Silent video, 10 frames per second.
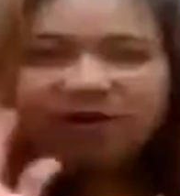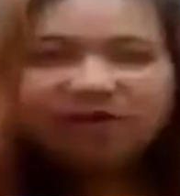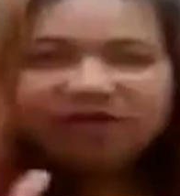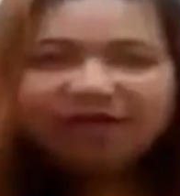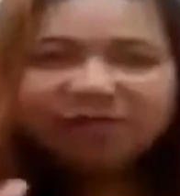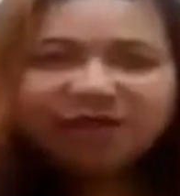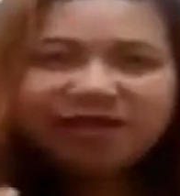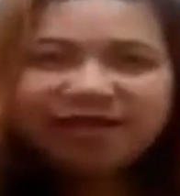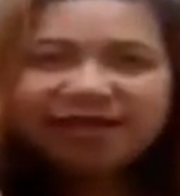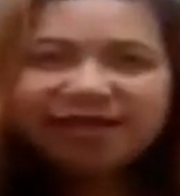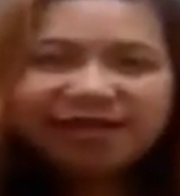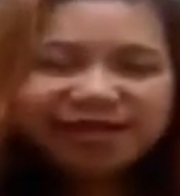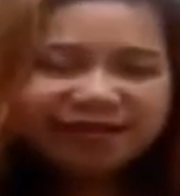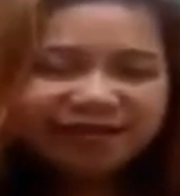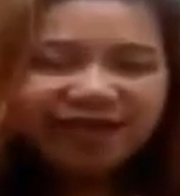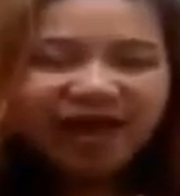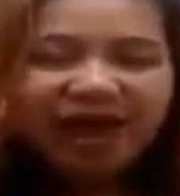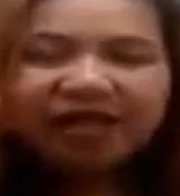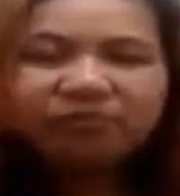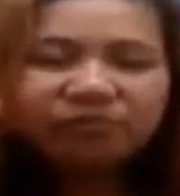Hello, classmate! I
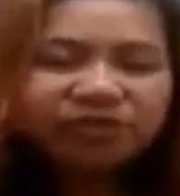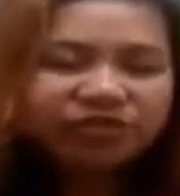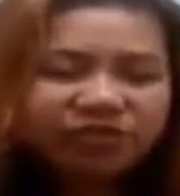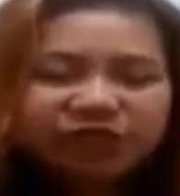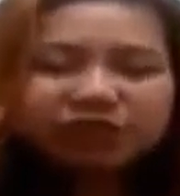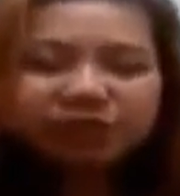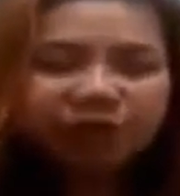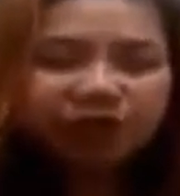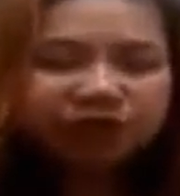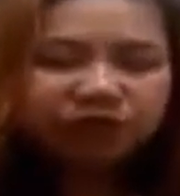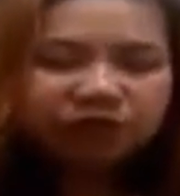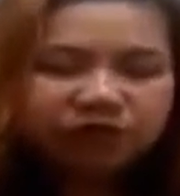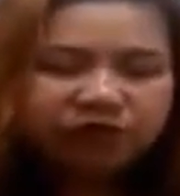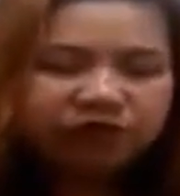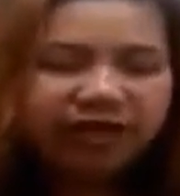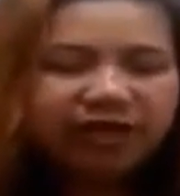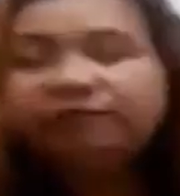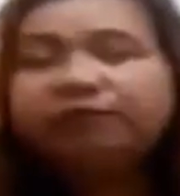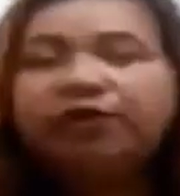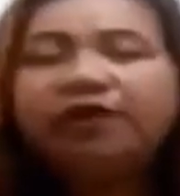am wishing you both good health,
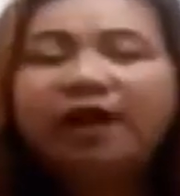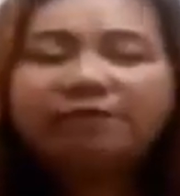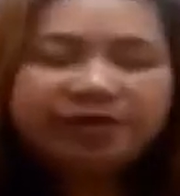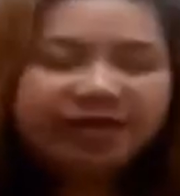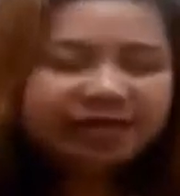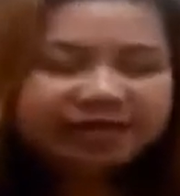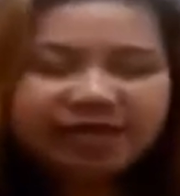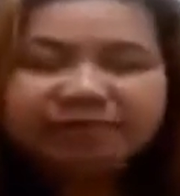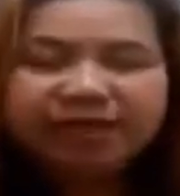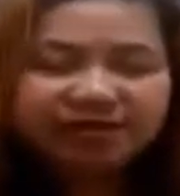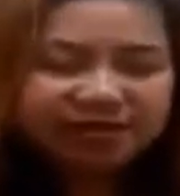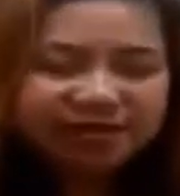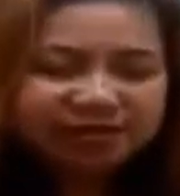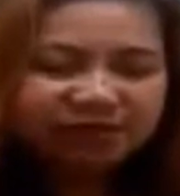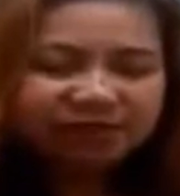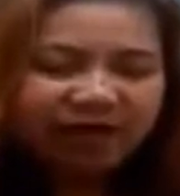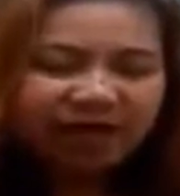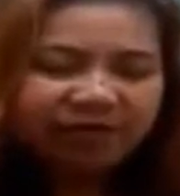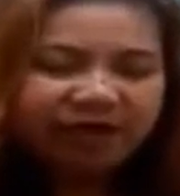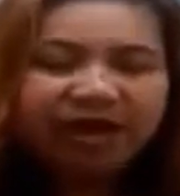more happiness, and blessings to
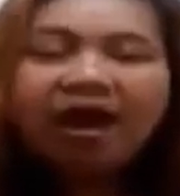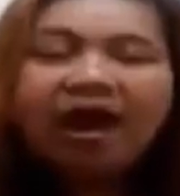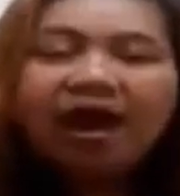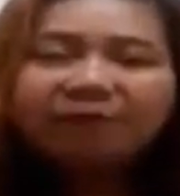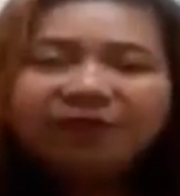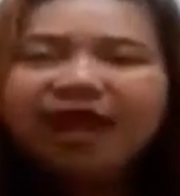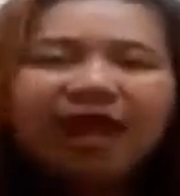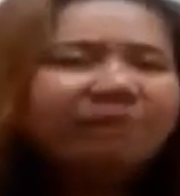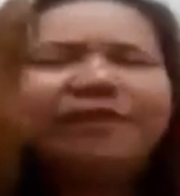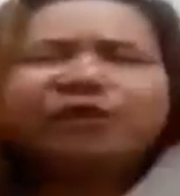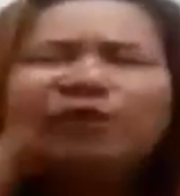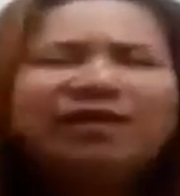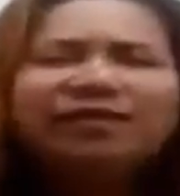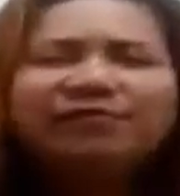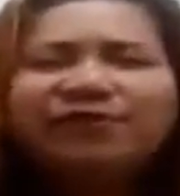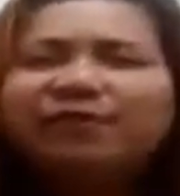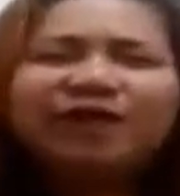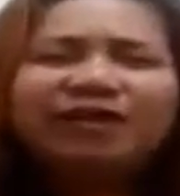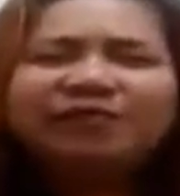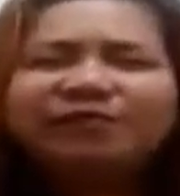come. Happy, happy 25th
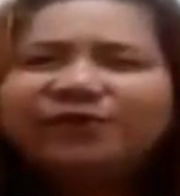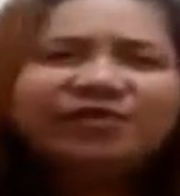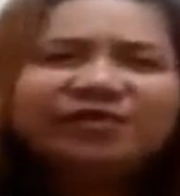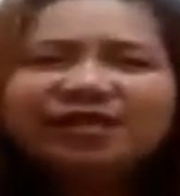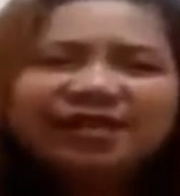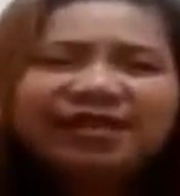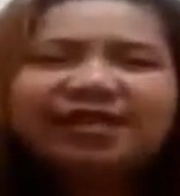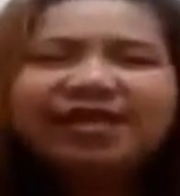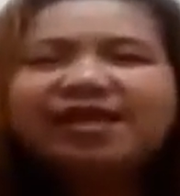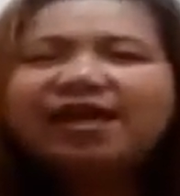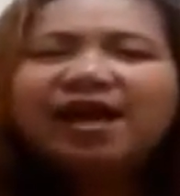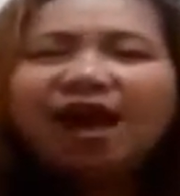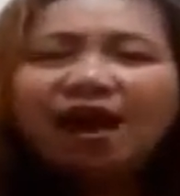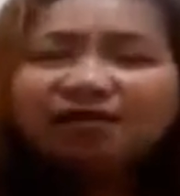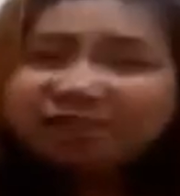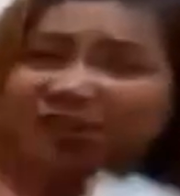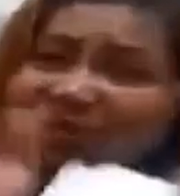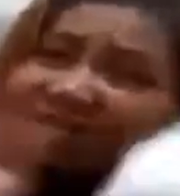anniversary! See you